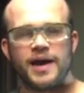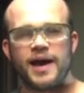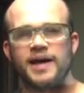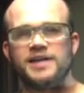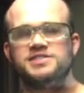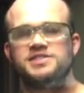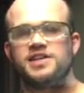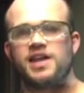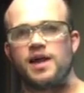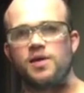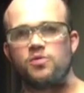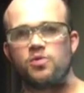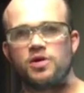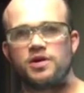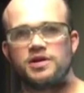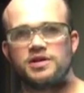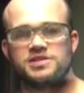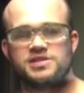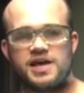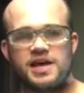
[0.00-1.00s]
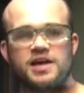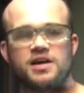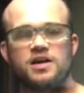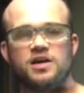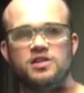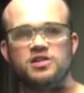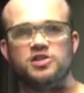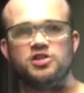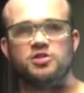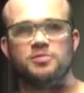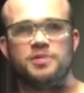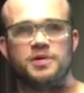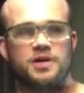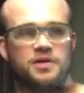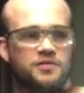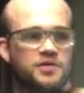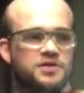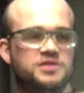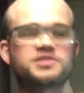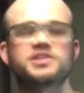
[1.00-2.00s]
And today we're going to take a little bit
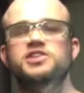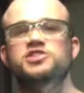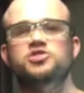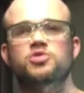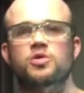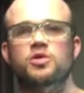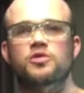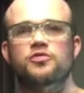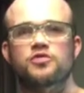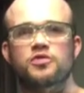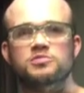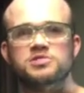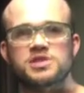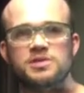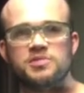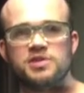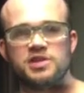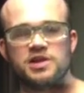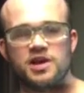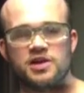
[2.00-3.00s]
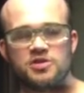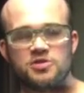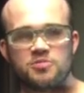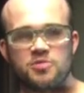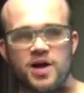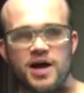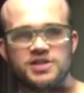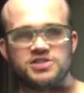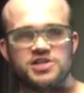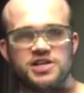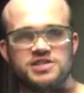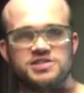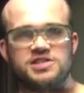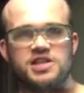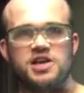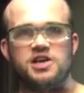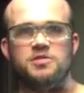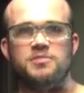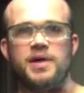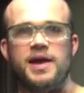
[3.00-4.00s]
of a detour from some of the other projects
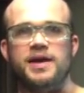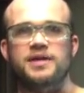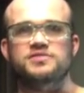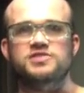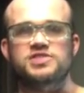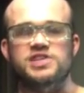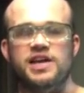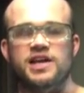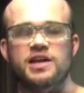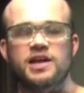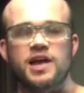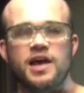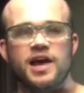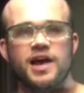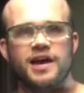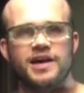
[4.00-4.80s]
that you may have seen.